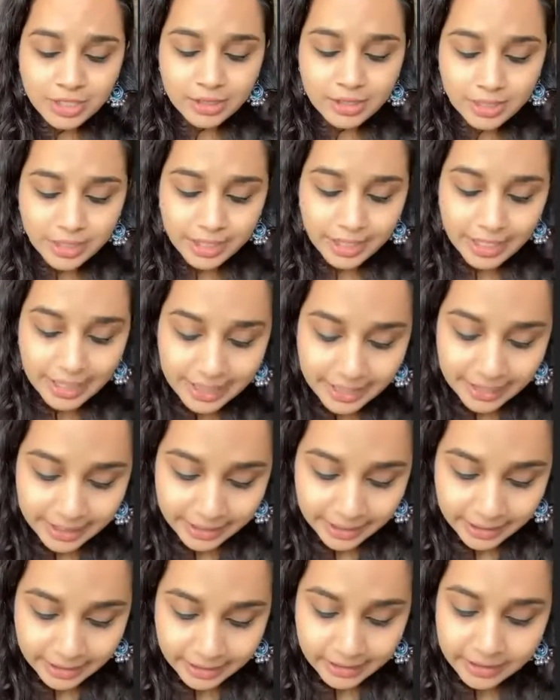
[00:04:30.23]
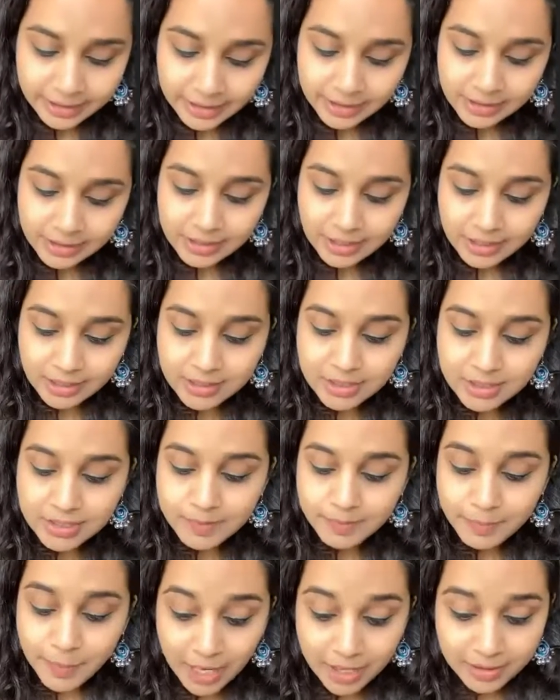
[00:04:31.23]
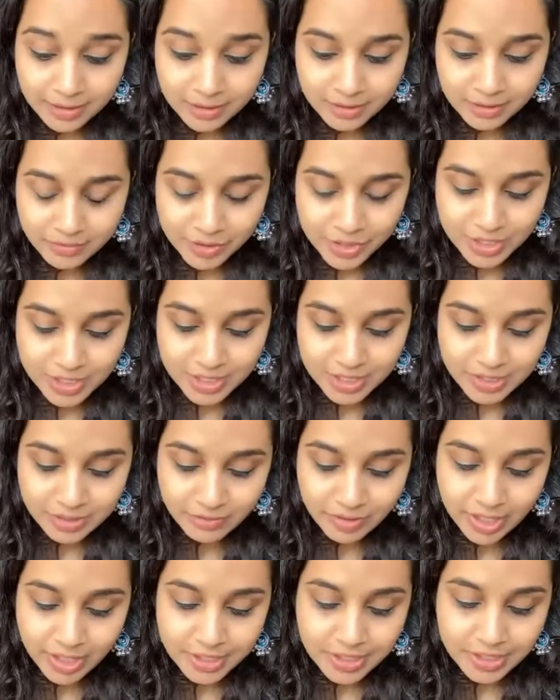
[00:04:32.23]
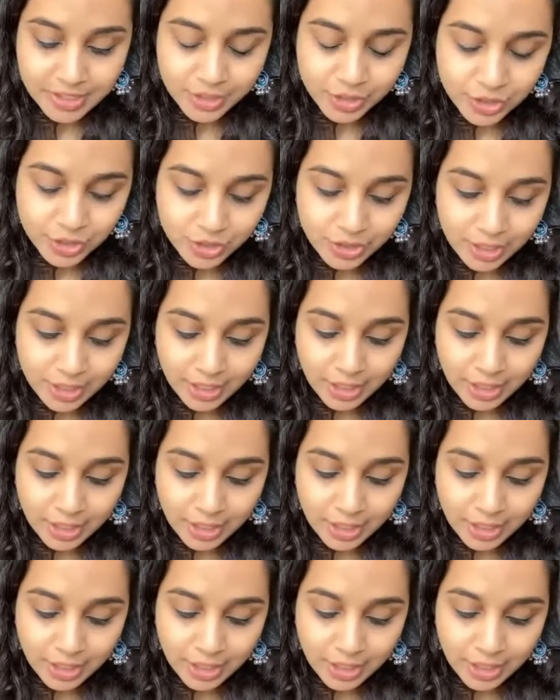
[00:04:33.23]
that India, that is Bharat, which is a civilizational